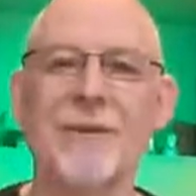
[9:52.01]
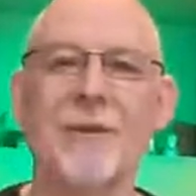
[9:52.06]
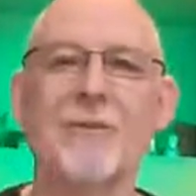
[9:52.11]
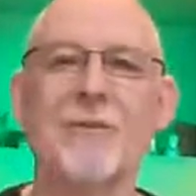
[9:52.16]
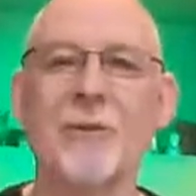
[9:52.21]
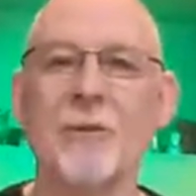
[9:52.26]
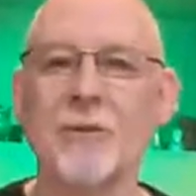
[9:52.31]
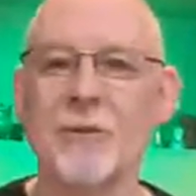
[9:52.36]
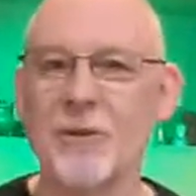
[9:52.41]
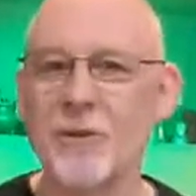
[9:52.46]

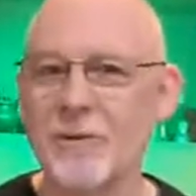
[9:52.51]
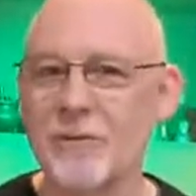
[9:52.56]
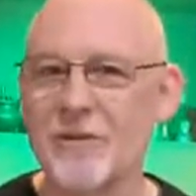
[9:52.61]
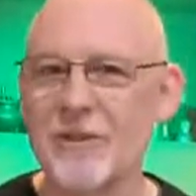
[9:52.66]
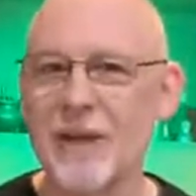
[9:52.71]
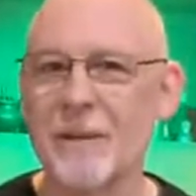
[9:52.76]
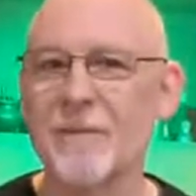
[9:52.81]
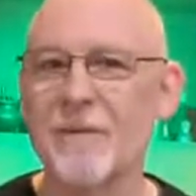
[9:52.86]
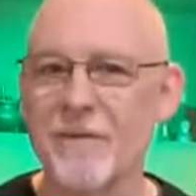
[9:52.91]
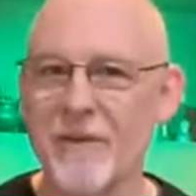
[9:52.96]
Those are your 2
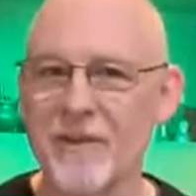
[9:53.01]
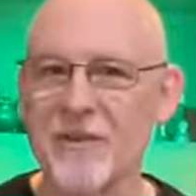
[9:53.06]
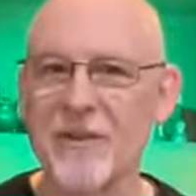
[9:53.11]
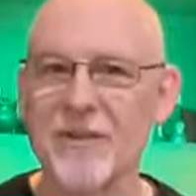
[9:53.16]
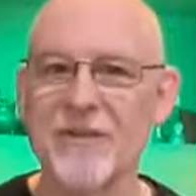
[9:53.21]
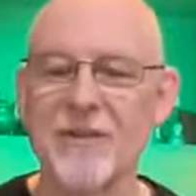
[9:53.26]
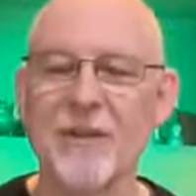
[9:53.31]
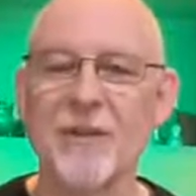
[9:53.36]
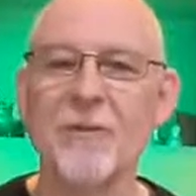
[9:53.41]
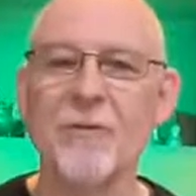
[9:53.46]

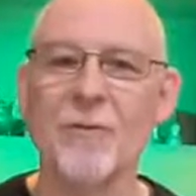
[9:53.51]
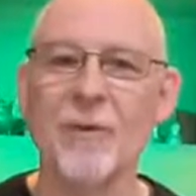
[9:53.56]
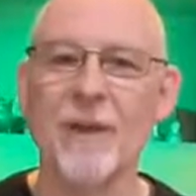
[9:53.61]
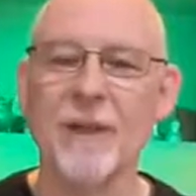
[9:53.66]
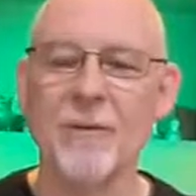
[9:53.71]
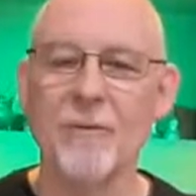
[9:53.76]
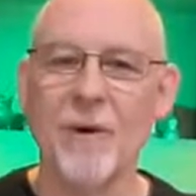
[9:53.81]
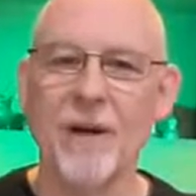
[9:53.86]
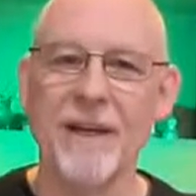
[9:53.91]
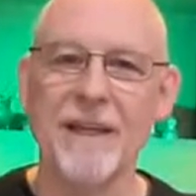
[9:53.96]
subdivisions that you
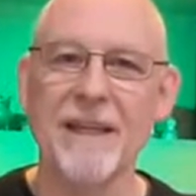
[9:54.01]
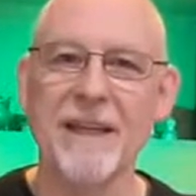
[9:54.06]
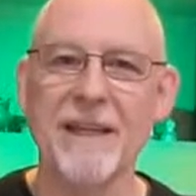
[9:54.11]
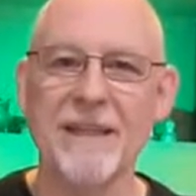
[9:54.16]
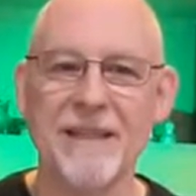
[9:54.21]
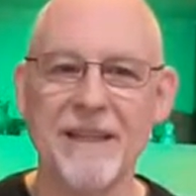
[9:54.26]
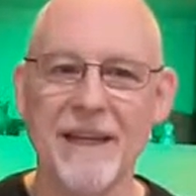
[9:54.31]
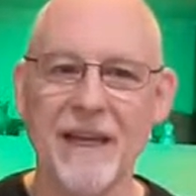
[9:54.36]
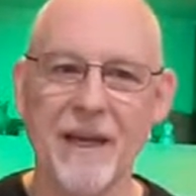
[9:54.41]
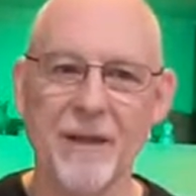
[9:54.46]
really want to
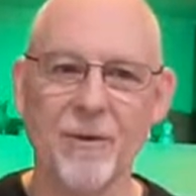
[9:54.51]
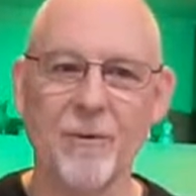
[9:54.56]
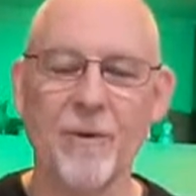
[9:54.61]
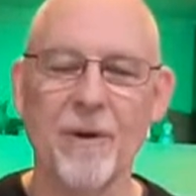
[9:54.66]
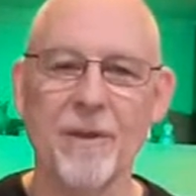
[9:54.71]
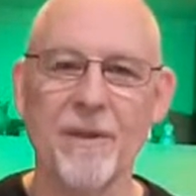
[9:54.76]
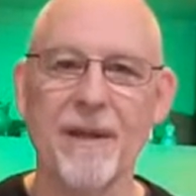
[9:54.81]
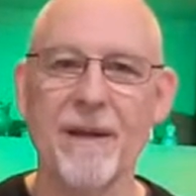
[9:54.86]
get together with.